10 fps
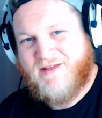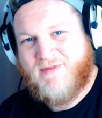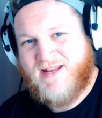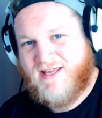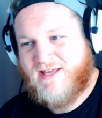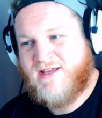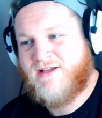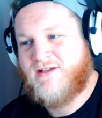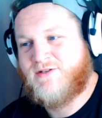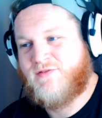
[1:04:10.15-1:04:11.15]
many
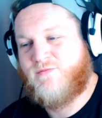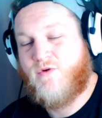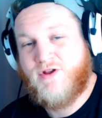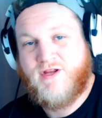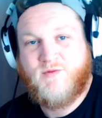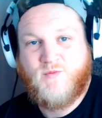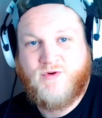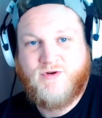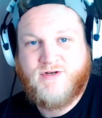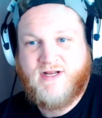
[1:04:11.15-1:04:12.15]
years of wanting
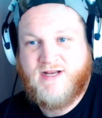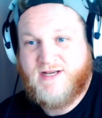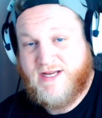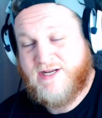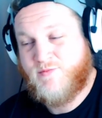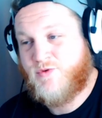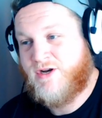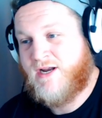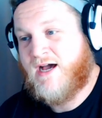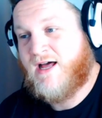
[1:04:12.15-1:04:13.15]
one and needing one
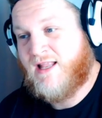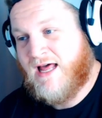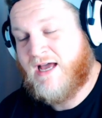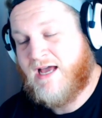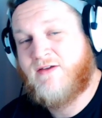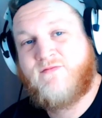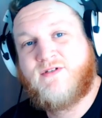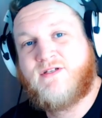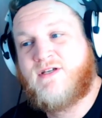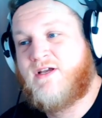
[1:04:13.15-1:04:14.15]
in our
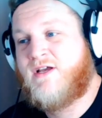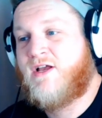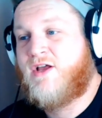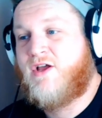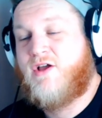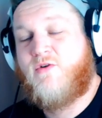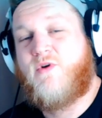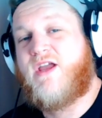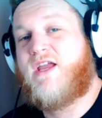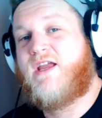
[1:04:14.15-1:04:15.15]
lives,
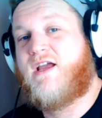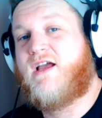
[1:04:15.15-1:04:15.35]
we